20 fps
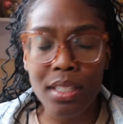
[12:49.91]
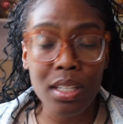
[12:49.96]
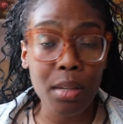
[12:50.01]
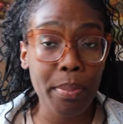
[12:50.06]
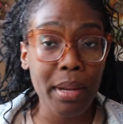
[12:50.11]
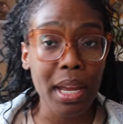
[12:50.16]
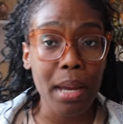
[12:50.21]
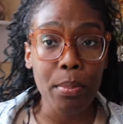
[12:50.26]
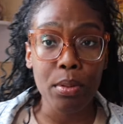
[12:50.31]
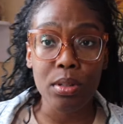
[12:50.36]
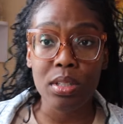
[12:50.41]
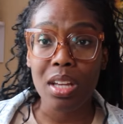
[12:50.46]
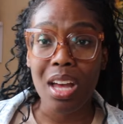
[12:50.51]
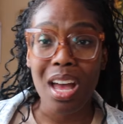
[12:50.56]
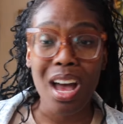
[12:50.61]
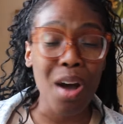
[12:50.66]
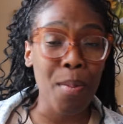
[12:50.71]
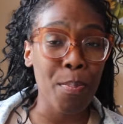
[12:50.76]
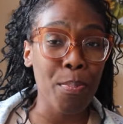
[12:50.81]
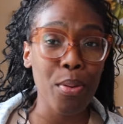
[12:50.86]
to be able to
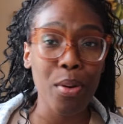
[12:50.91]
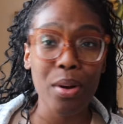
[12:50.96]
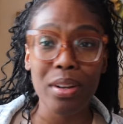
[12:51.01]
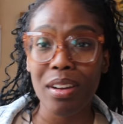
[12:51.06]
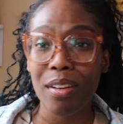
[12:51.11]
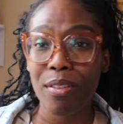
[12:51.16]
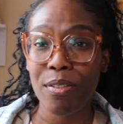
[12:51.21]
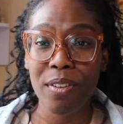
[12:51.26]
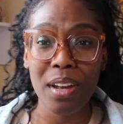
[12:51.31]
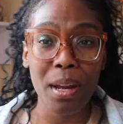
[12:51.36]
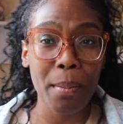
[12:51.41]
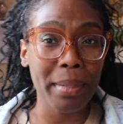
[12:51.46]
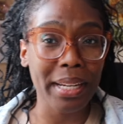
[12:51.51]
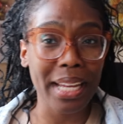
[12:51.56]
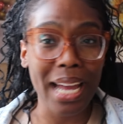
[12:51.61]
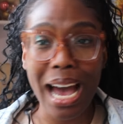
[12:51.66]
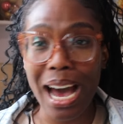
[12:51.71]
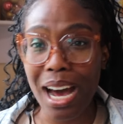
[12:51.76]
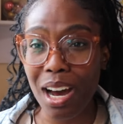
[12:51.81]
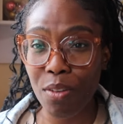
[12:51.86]
help pull your
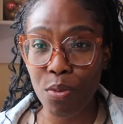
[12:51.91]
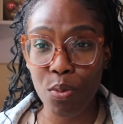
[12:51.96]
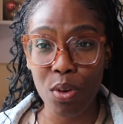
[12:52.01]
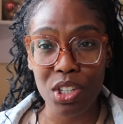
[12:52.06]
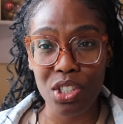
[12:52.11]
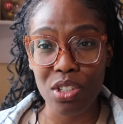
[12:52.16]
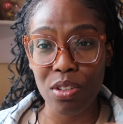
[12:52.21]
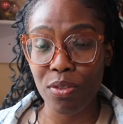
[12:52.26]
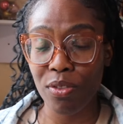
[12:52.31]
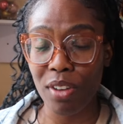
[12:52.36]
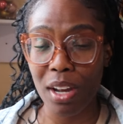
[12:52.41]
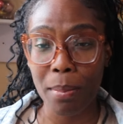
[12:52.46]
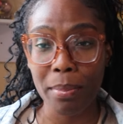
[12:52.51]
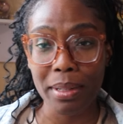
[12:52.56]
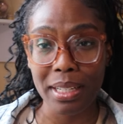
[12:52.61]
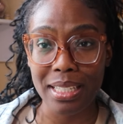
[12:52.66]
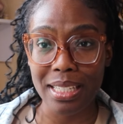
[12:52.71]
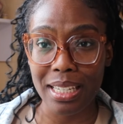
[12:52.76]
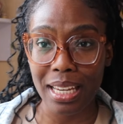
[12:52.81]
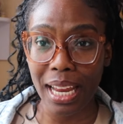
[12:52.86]
family out of what your
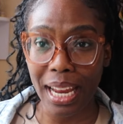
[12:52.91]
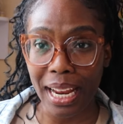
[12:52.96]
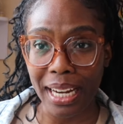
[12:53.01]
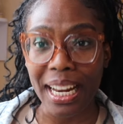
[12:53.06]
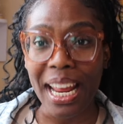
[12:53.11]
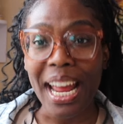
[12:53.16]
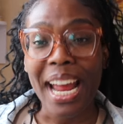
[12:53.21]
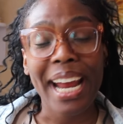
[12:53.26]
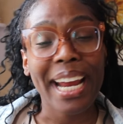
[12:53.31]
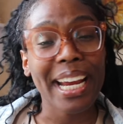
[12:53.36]
family is in,